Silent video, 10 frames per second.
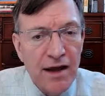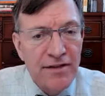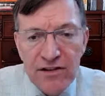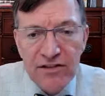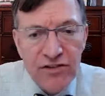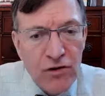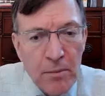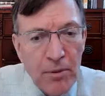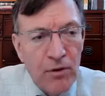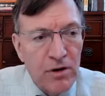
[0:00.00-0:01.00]
And that's so
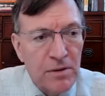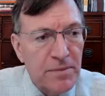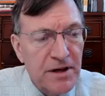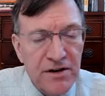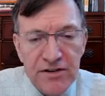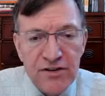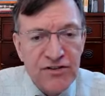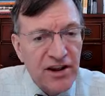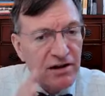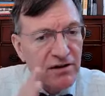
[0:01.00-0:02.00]
important, because
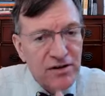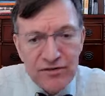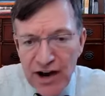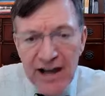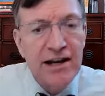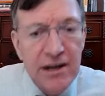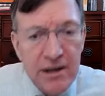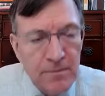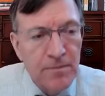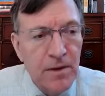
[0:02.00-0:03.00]
instead of
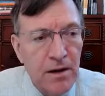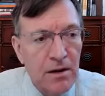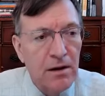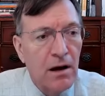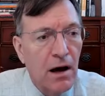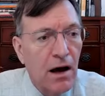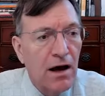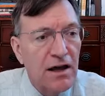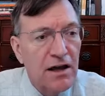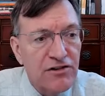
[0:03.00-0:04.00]
dividing,
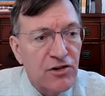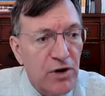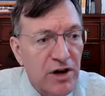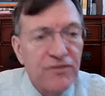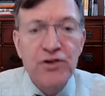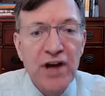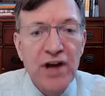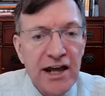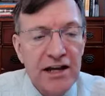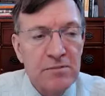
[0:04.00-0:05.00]
it's a way of
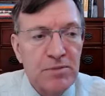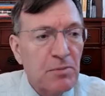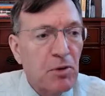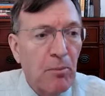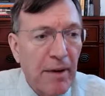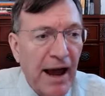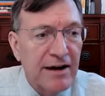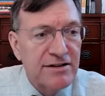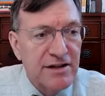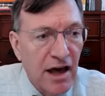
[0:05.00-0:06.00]
uniting people
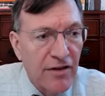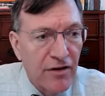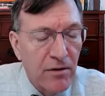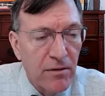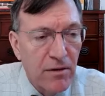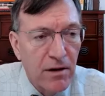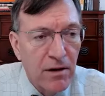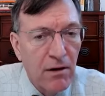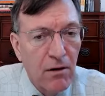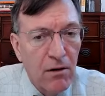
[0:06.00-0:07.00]
back together.
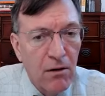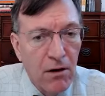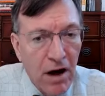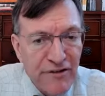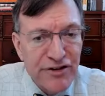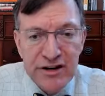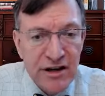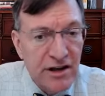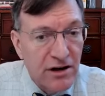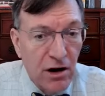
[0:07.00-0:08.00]
Often
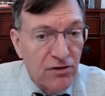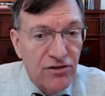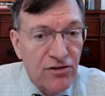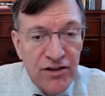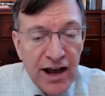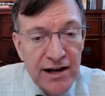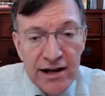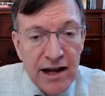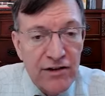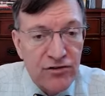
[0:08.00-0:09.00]
in our
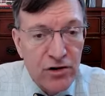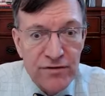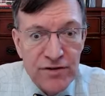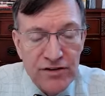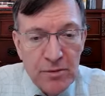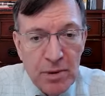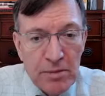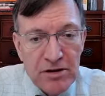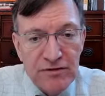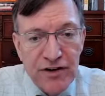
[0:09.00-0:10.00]
society, and I served as a
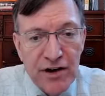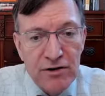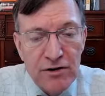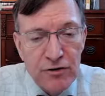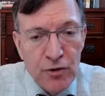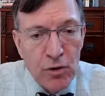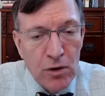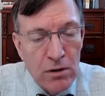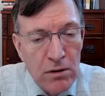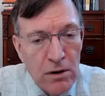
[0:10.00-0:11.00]
public defender
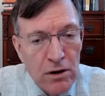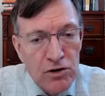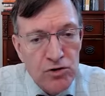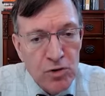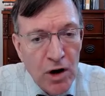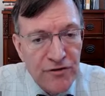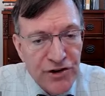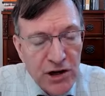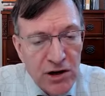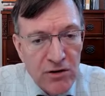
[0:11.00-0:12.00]
for 12
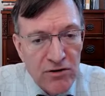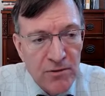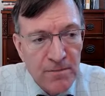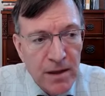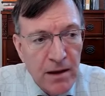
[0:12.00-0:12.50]
years,